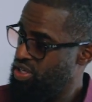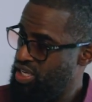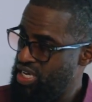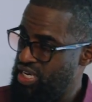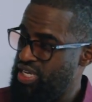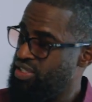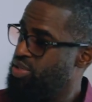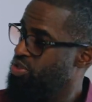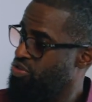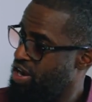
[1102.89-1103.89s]
in that
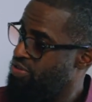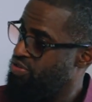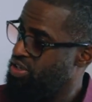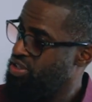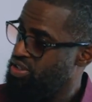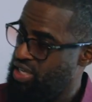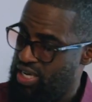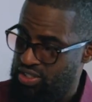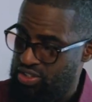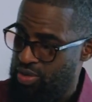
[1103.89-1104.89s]
demographic that
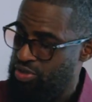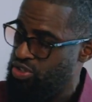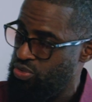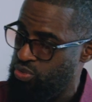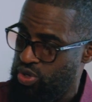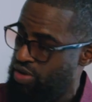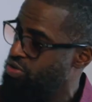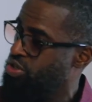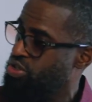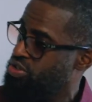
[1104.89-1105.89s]
is coming to wherever
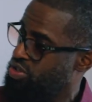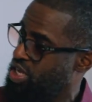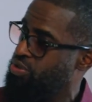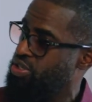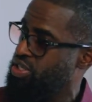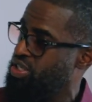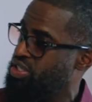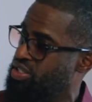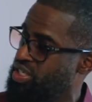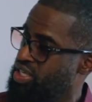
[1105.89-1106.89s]
your neighborhood
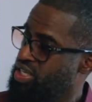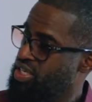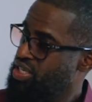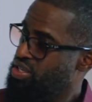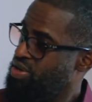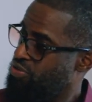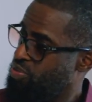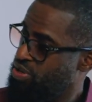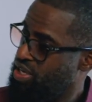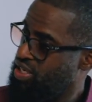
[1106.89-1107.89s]
is. You have to
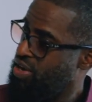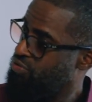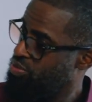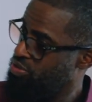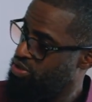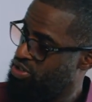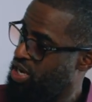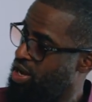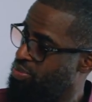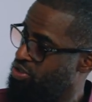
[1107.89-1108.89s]
pick not from the
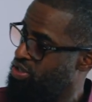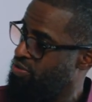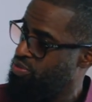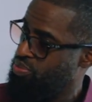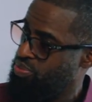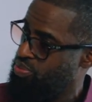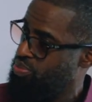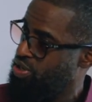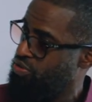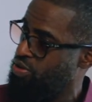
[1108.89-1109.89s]
top, but you have to
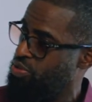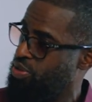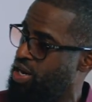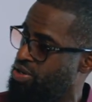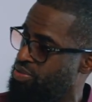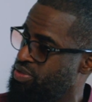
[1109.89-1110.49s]
pick from the bottom.